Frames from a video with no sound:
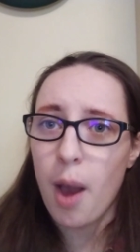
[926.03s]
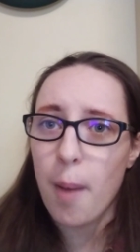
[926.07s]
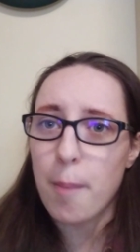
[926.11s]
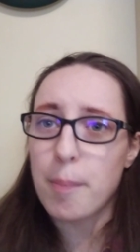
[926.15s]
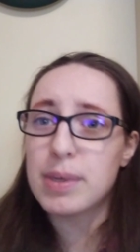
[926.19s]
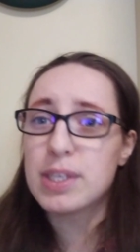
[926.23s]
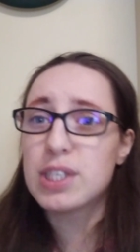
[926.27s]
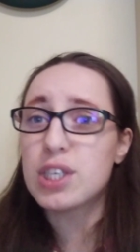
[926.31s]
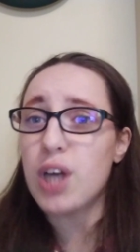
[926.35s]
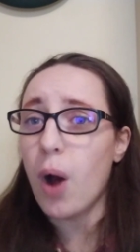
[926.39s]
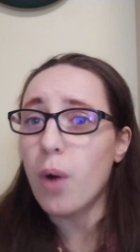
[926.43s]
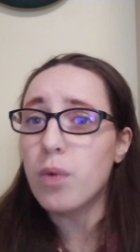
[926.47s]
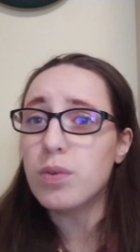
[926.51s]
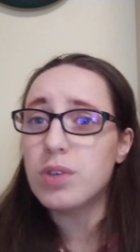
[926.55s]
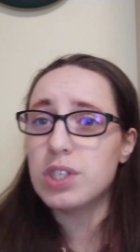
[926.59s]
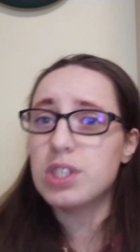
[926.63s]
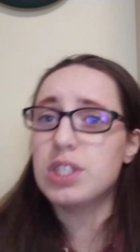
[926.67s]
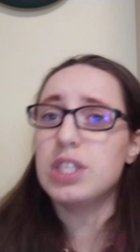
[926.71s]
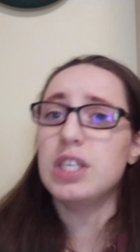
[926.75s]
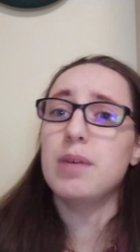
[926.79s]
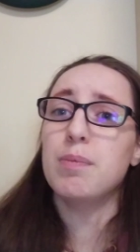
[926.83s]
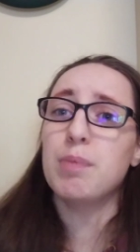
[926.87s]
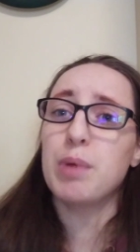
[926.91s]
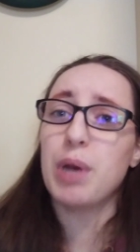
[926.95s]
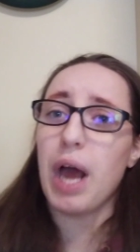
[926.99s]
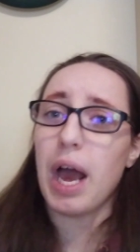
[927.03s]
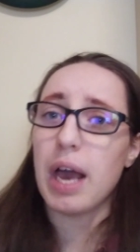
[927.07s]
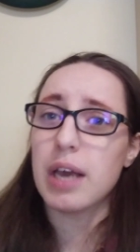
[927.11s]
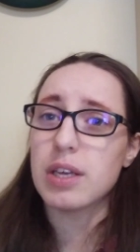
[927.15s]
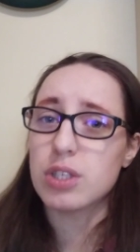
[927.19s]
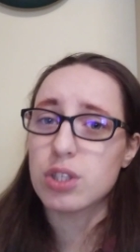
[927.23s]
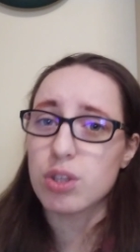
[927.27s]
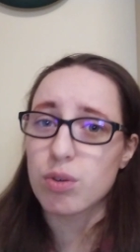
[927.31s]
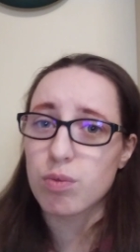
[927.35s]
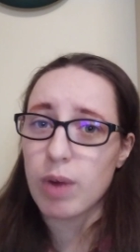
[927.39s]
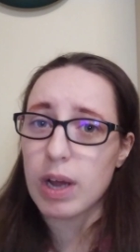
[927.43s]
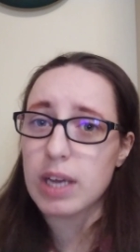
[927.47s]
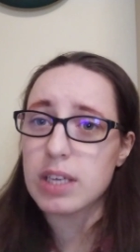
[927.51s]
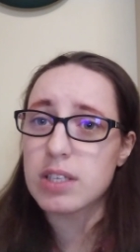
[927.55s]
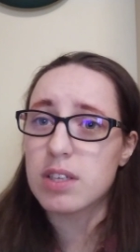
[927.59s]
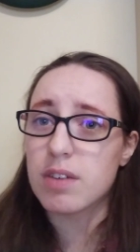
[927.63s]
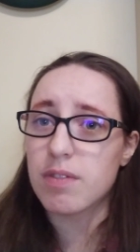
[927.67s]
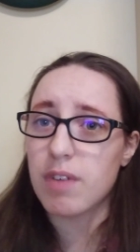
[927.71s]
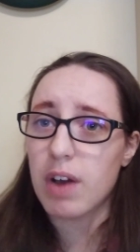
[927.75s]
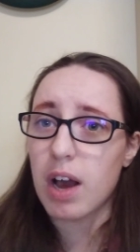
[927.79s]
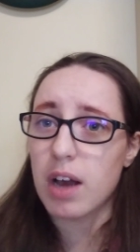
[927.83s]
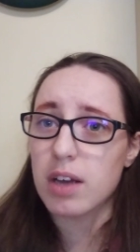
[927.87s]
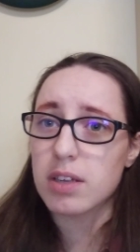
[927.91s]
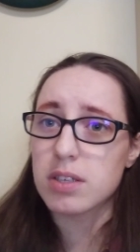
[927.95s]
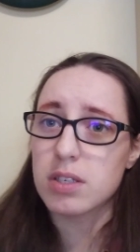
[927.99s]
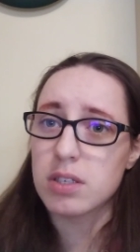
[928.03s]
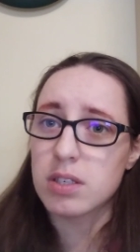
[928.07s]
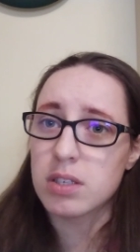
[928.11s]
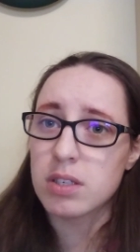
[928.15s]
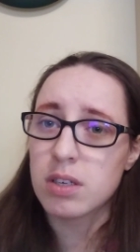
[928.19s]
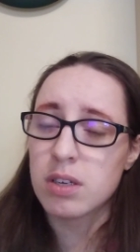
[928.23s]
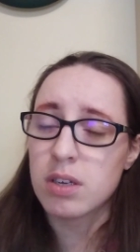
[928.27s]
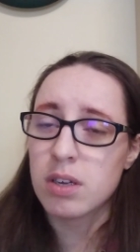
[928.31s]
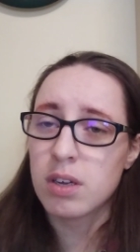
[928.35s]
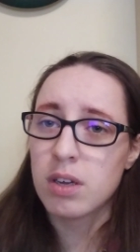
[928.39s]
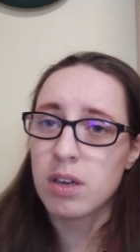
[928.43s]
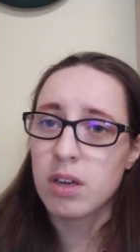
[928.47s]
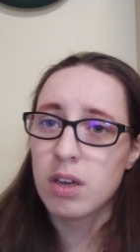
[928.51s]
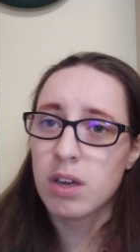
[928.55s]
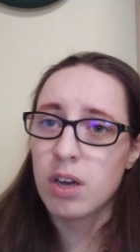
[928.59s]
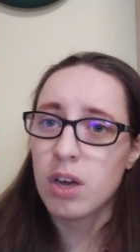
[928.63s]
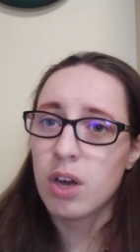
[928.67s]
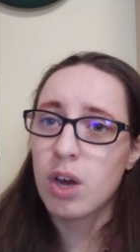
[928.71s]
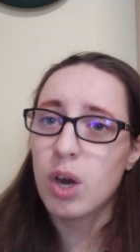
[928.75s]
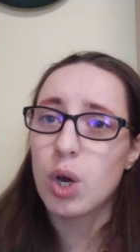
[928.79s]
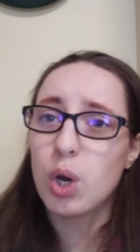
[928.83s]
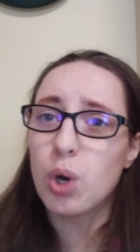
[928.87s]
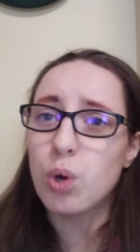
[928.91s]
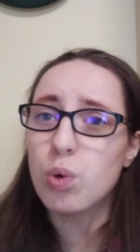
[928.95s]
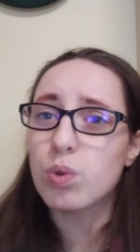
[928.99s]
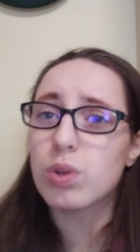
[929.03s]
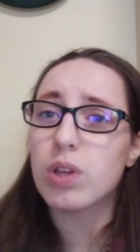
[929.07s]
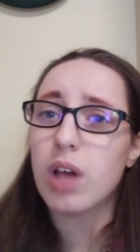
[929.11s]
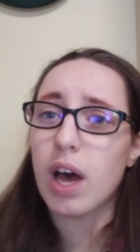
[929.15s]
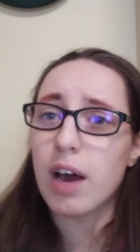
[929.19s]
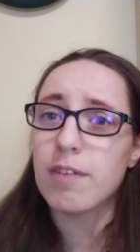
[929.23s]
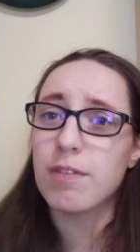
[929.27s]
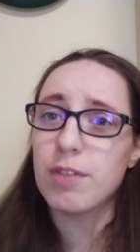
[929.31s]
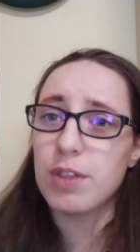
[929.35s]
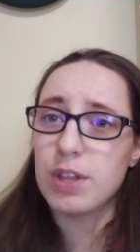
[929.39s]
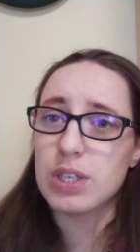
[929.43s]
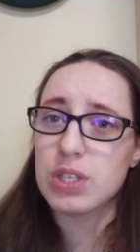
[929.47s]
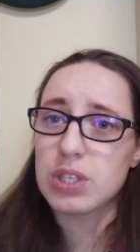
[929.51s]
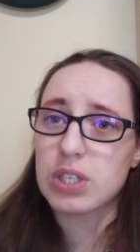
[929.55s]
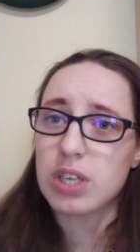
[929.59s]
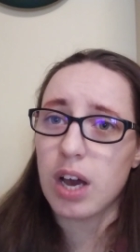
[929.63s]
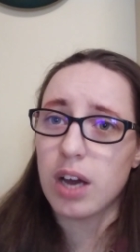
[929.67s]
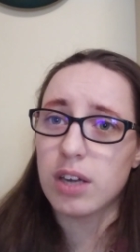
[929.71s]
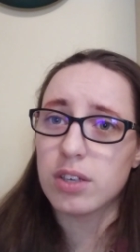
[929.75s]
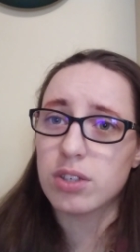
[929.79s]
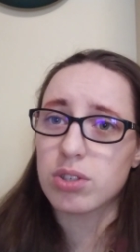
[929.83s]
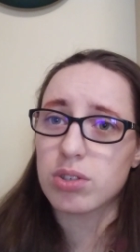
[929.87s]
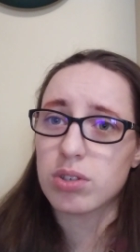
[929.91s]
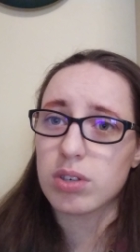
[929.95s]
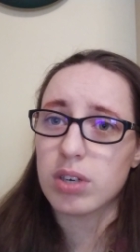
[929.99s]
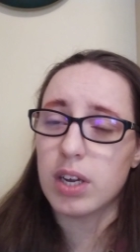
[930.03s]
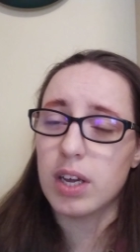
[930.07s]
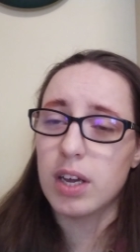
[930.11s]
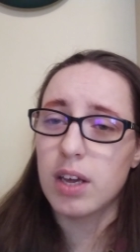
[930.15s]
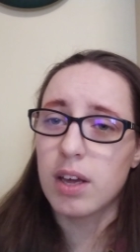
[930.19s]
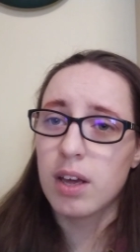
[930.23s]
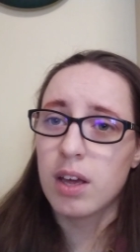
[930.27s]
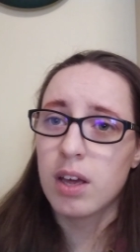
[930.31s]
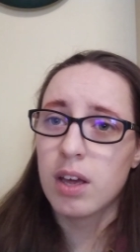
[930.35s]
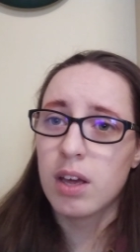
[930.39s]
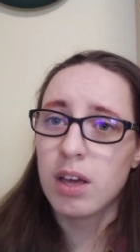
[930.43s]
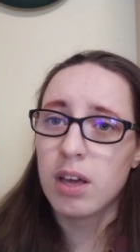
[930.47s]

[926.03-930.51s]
But don't demonize the rest of us who love this country